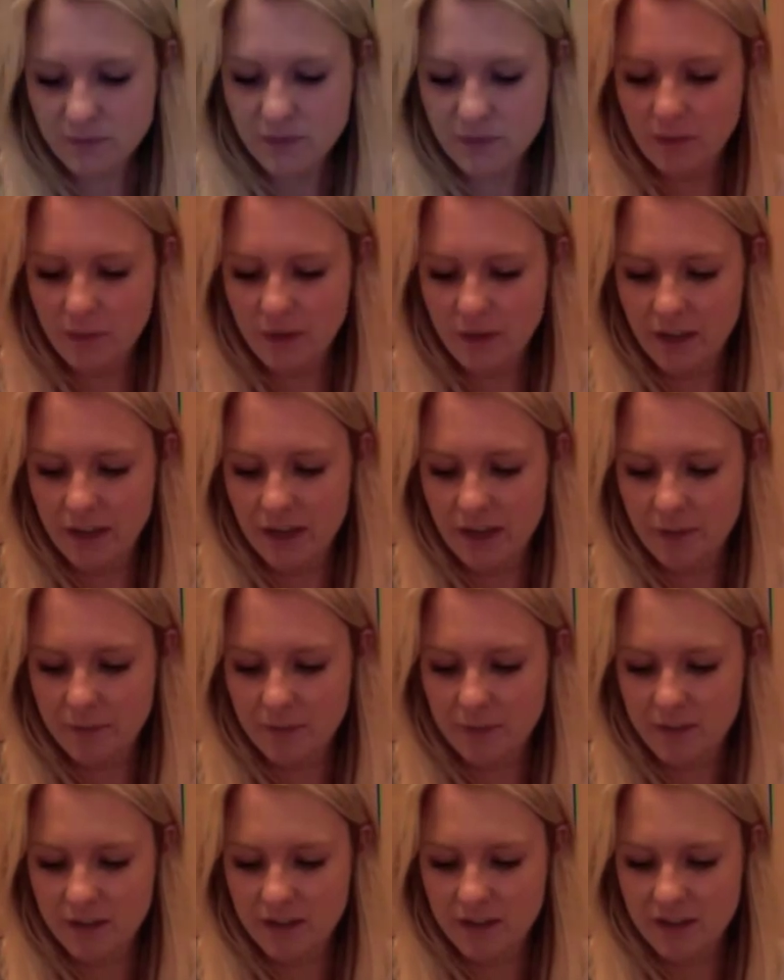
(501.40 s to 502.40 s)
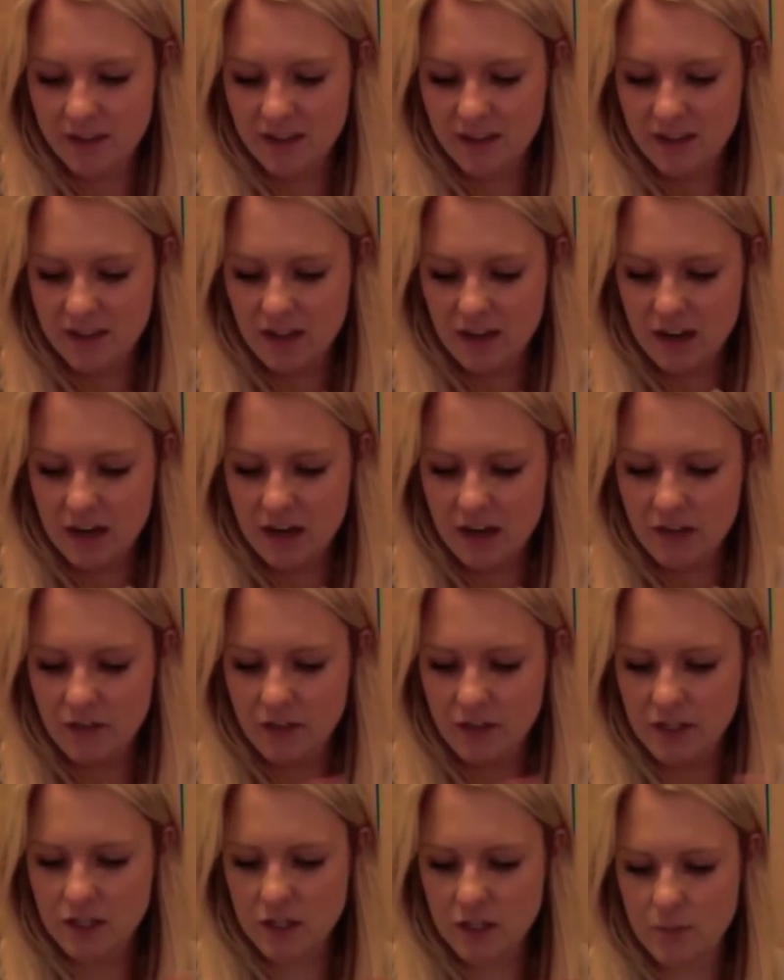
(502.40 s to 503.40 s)
But yeah, I love
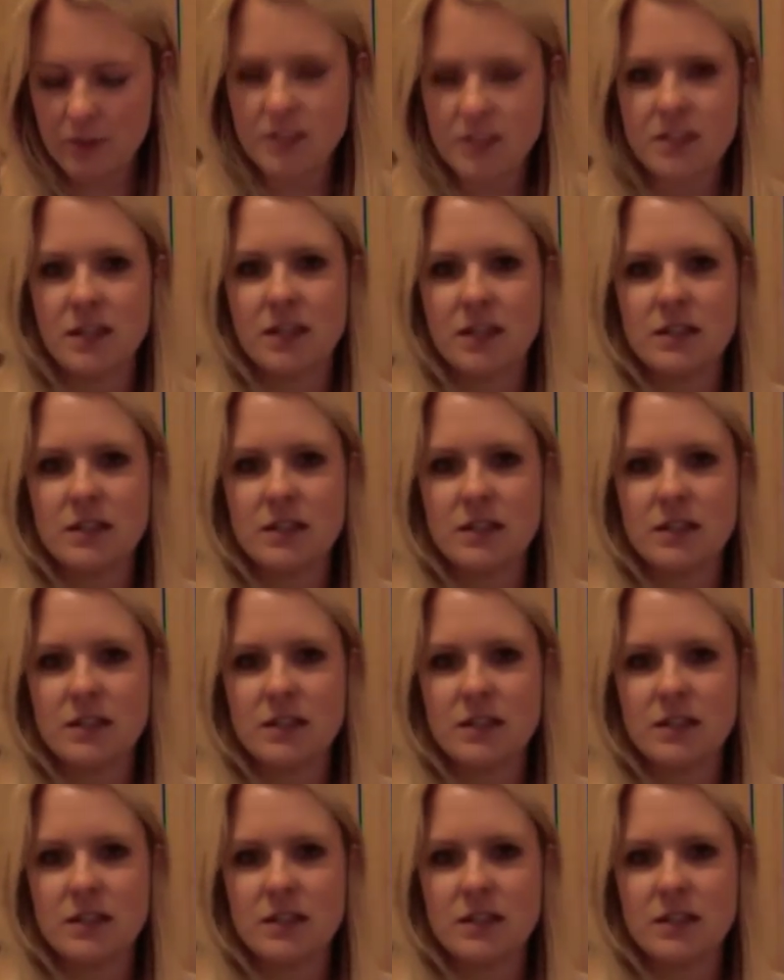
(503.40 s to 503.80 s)
these chubby sticks